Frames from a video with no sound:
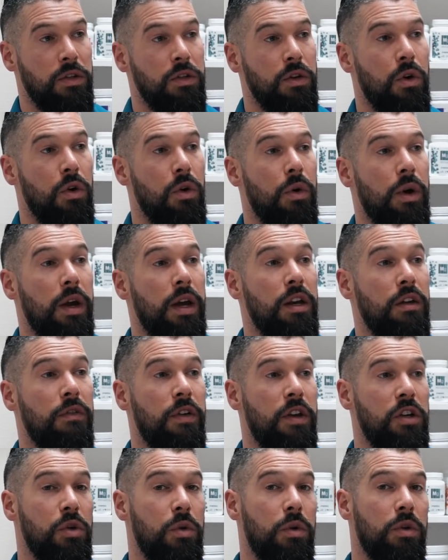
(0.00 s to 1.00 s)
So
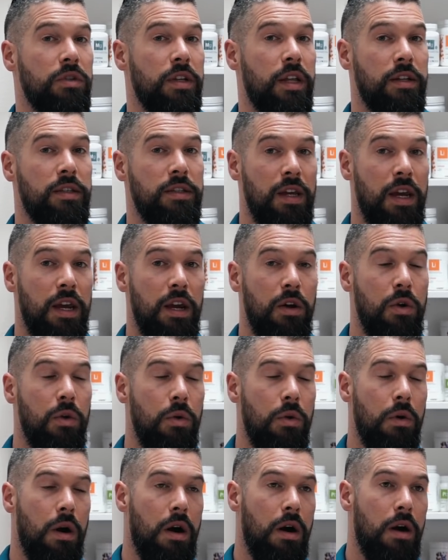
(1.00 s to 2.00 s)
individuals, let's say,
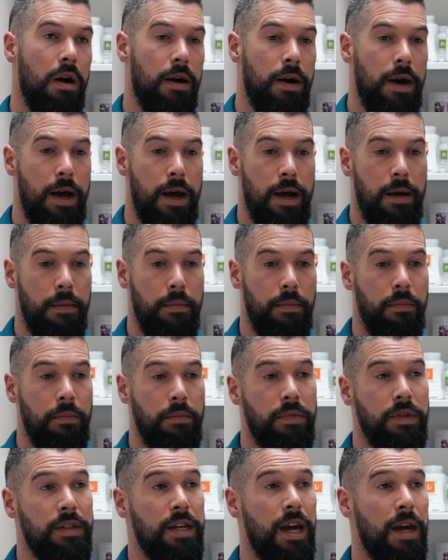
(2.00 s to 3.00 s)
who are
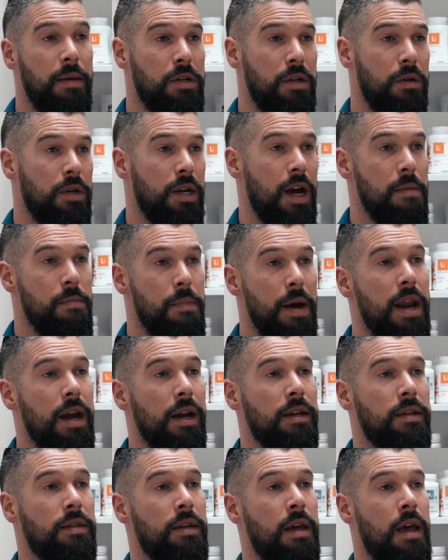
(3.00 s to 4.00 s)
type 2
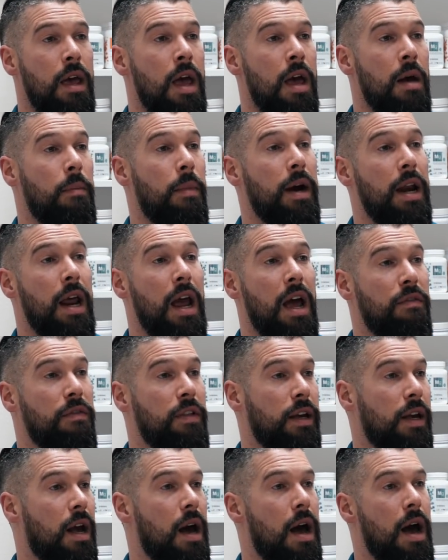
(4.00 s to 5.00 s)
diabetics might have
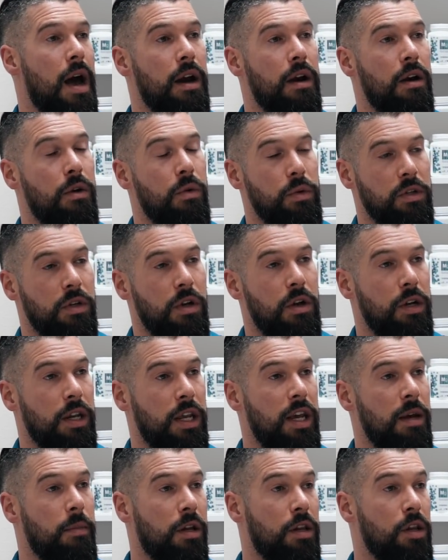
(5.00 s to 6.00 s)
like a higher what's called
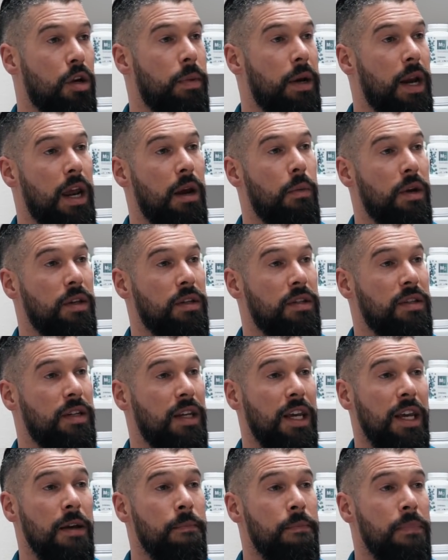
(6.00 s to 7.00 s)
hemoglobin
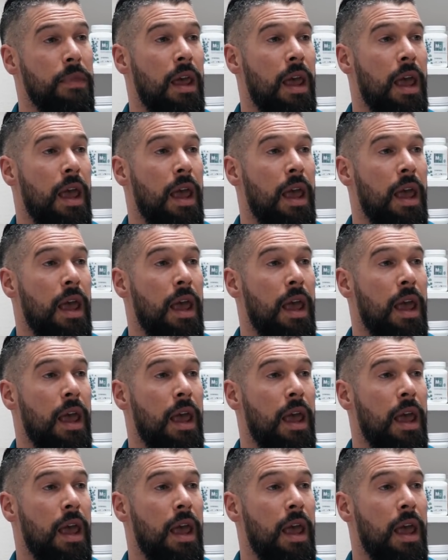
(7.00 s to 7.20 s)
A1C,